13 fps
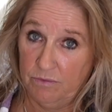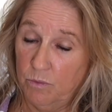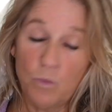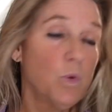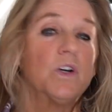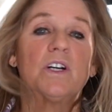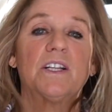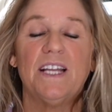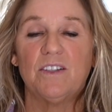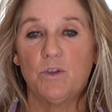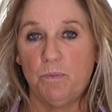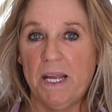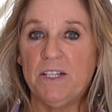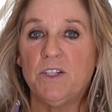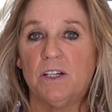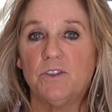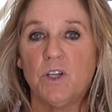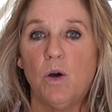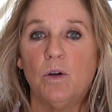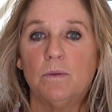work that's been done
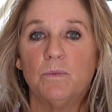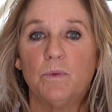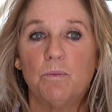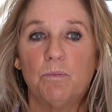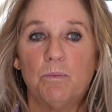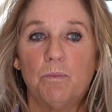to homes,